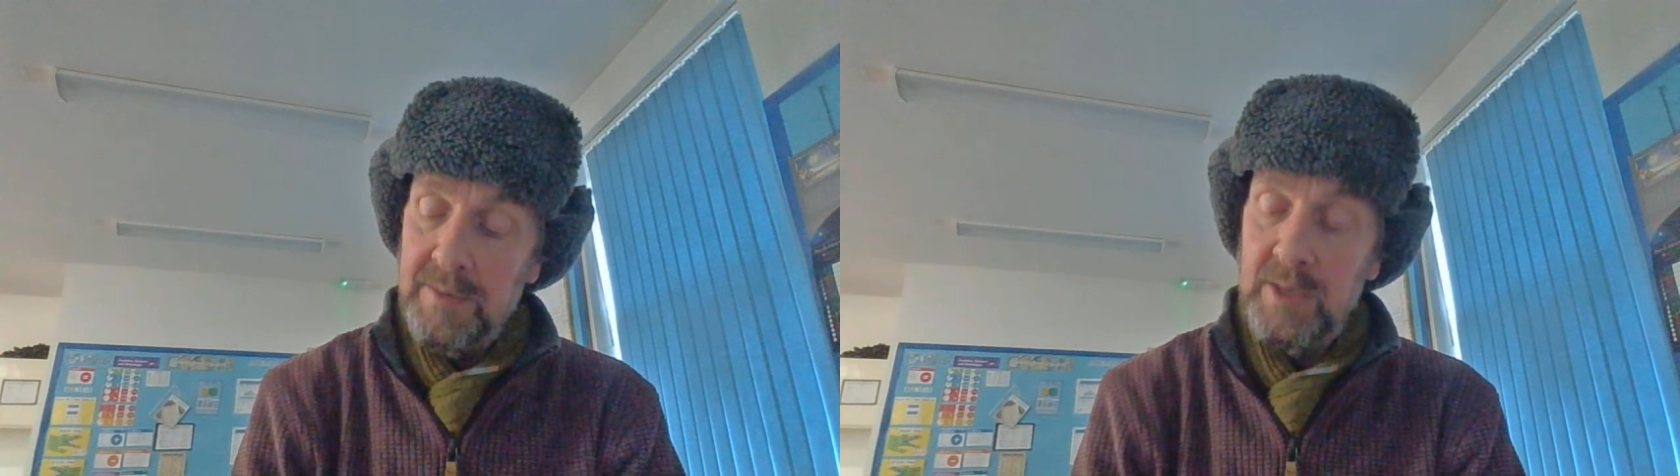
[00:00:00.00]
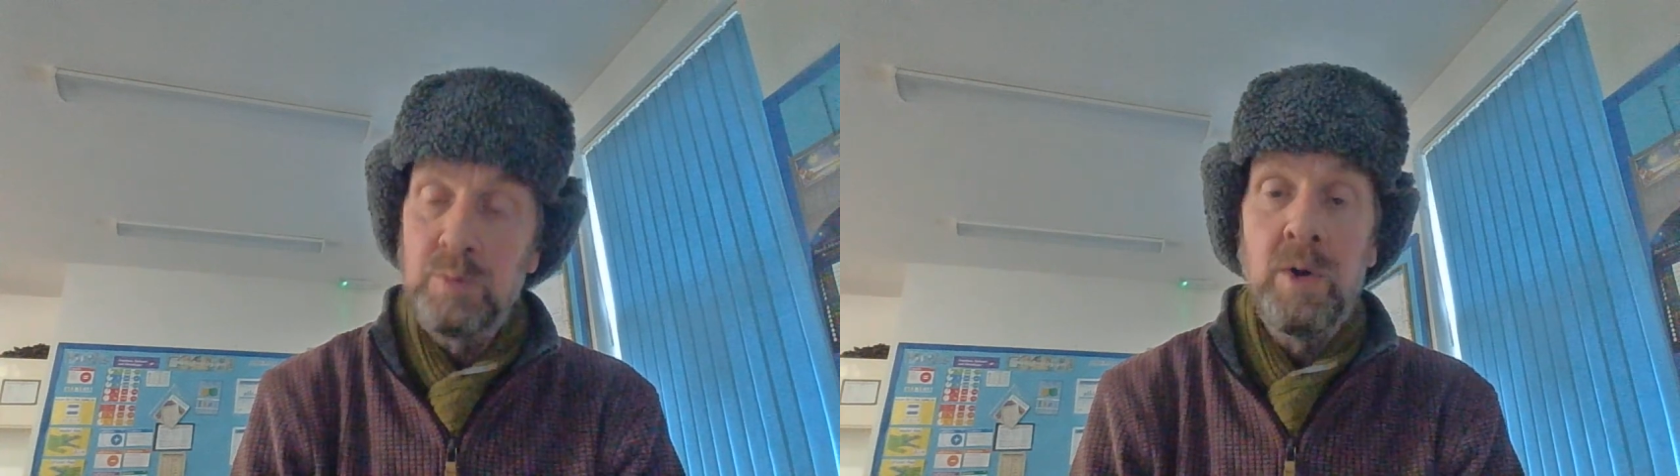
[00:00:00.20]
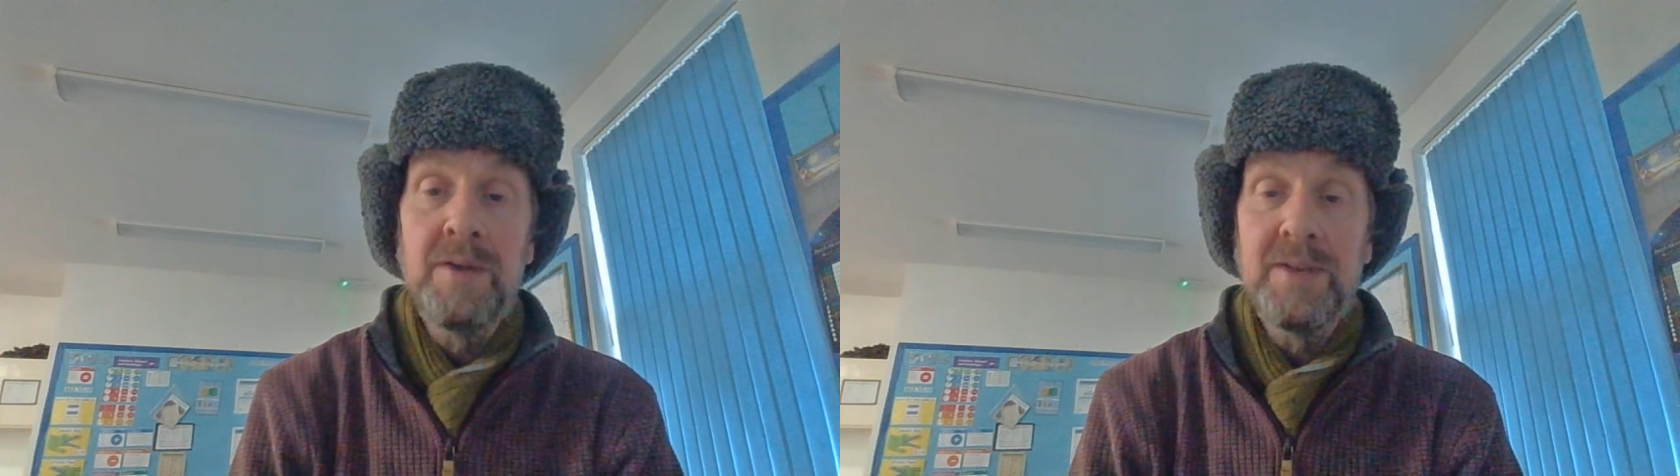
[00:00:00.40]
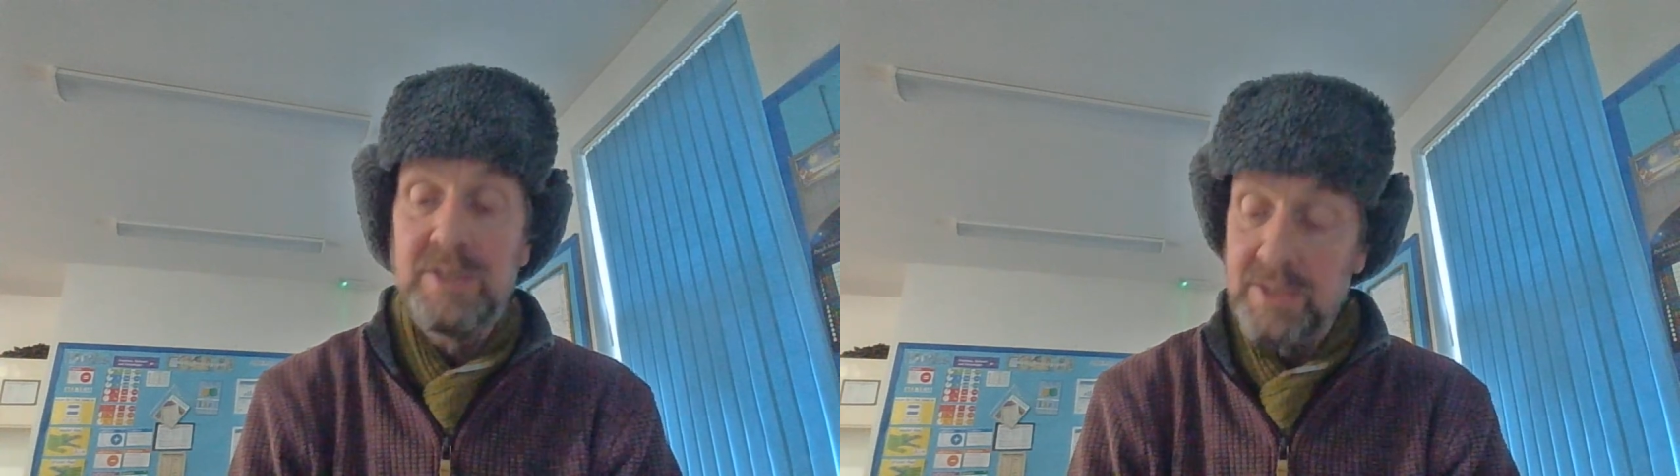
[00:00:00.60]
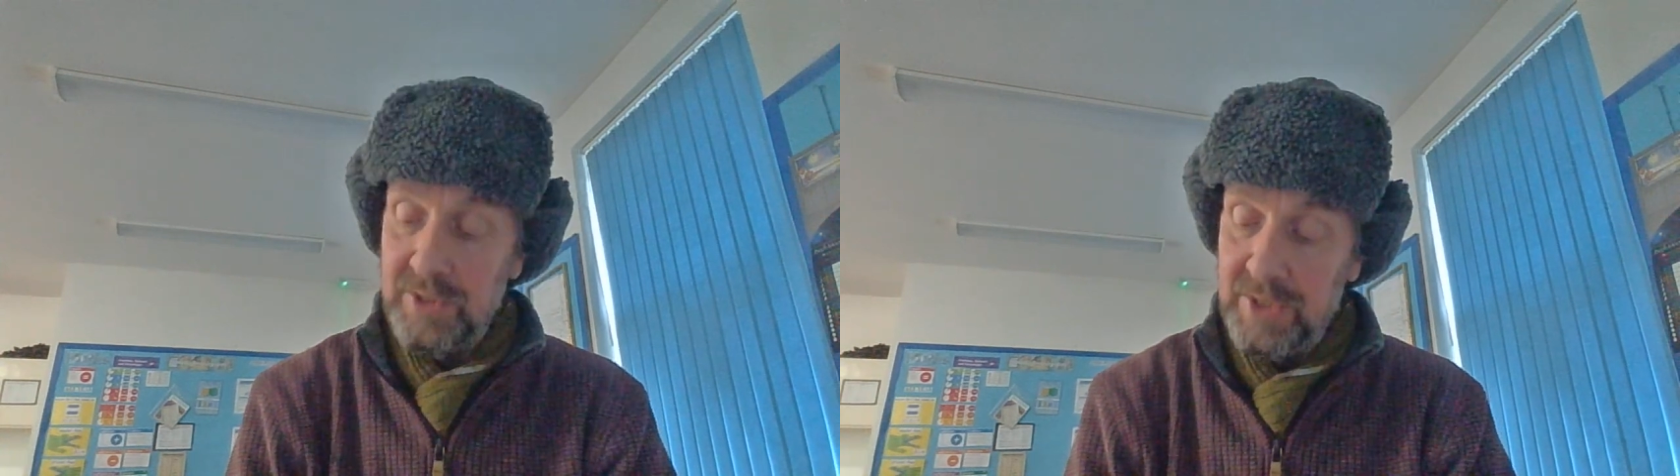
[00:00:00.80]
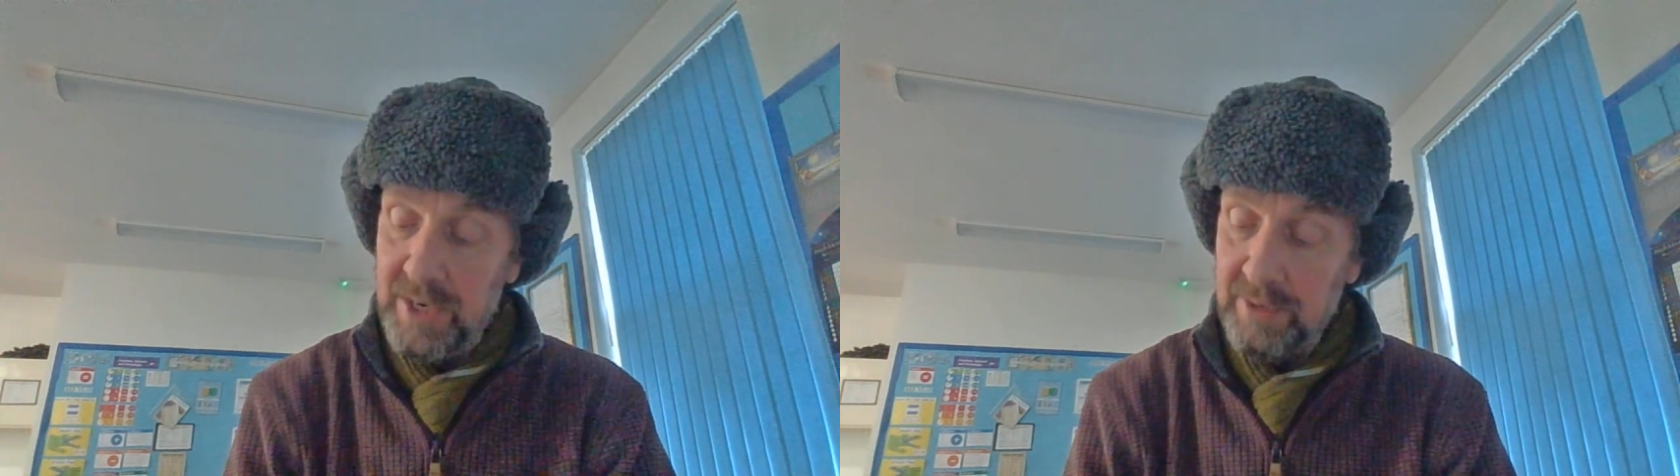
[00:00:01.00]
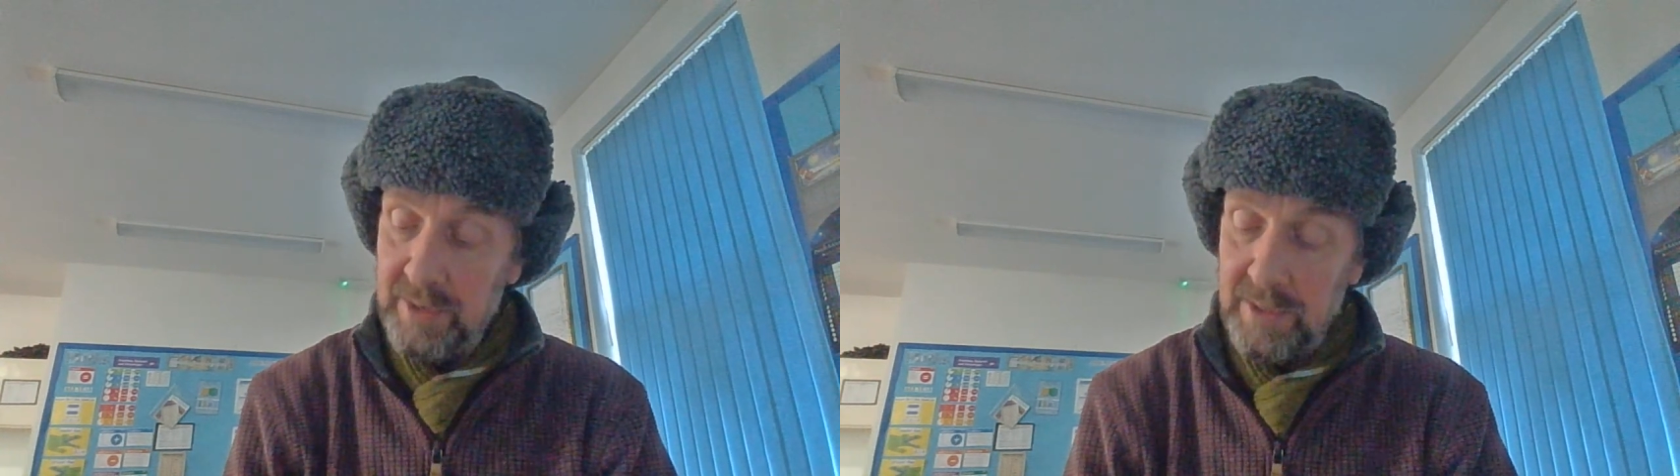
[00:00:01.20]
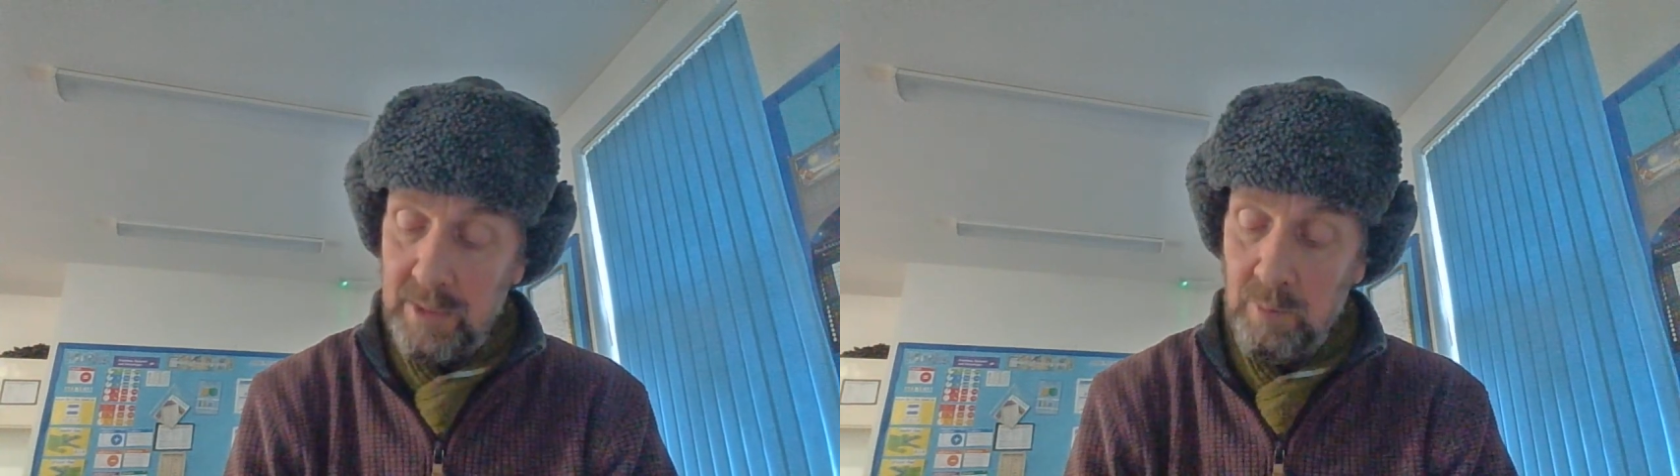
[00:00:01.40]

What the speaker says: That's why this is a secret